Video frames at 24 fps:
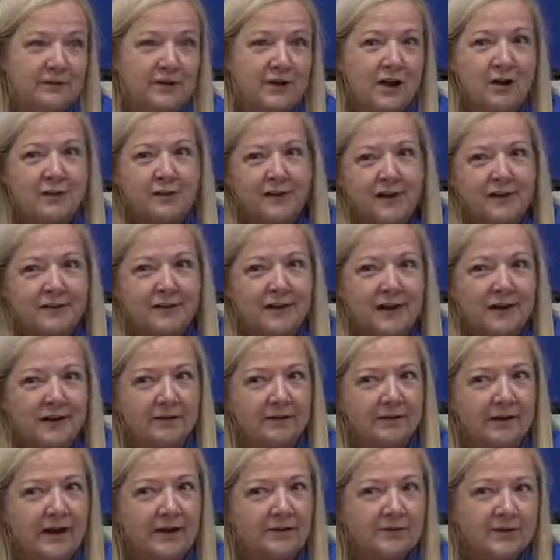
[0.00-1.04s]
do y'all write
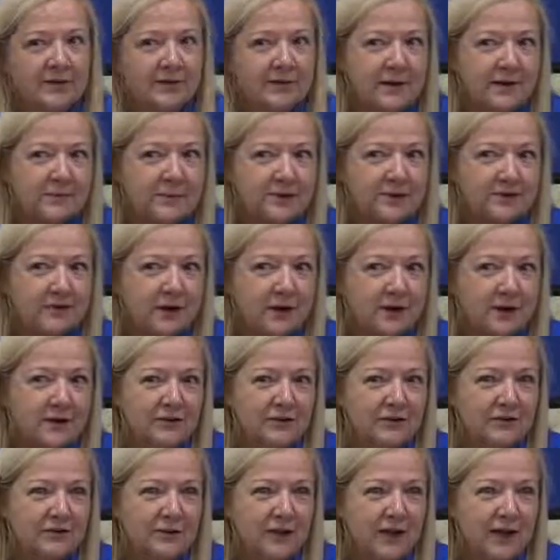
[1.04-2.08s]
down every debit
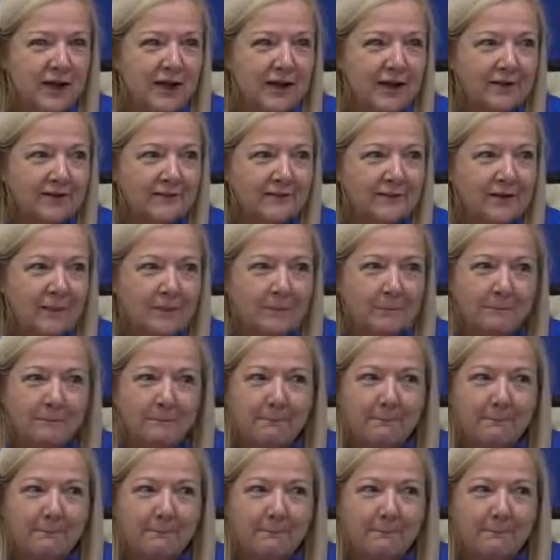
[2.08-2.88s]
charge you have?